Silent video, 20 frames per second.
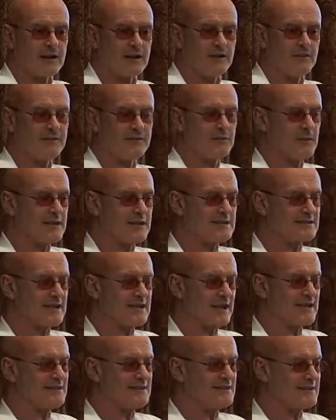I love the way
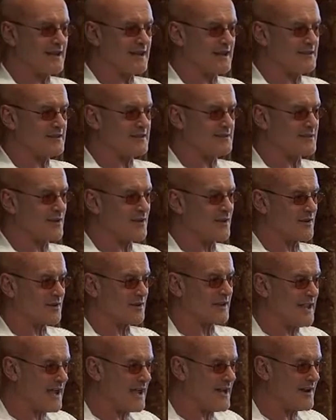second stage is
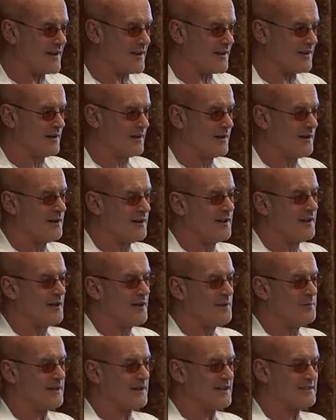called care,
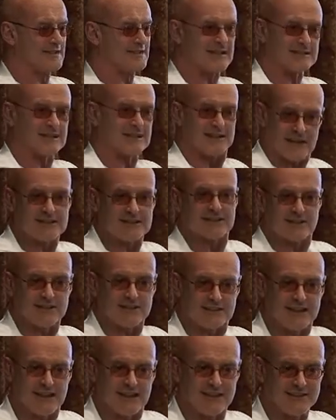because that's a
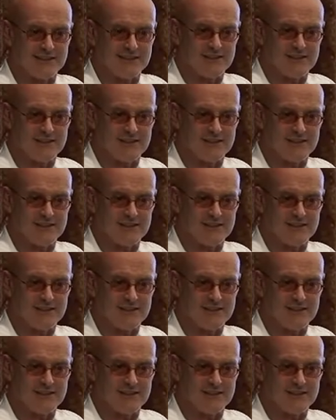good thing.